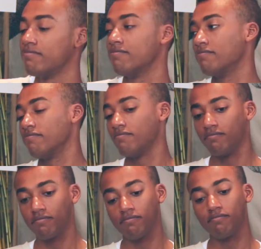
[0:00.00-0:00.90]

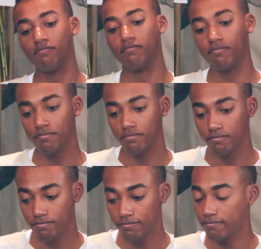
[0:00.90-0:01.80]

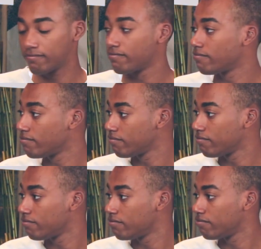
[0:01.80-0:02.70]

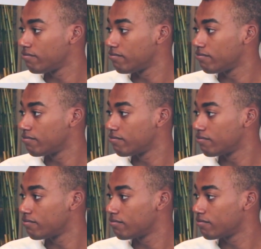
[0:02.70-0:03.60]

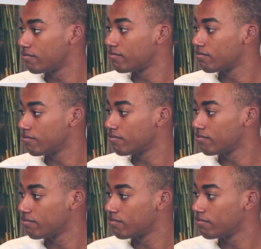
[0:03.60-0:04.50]

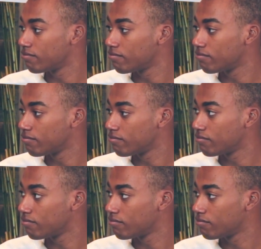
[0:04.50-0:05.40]

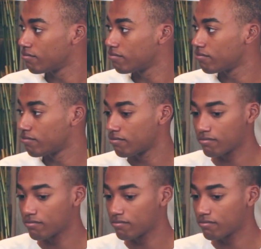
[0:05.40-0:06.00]
The person shown says nothing.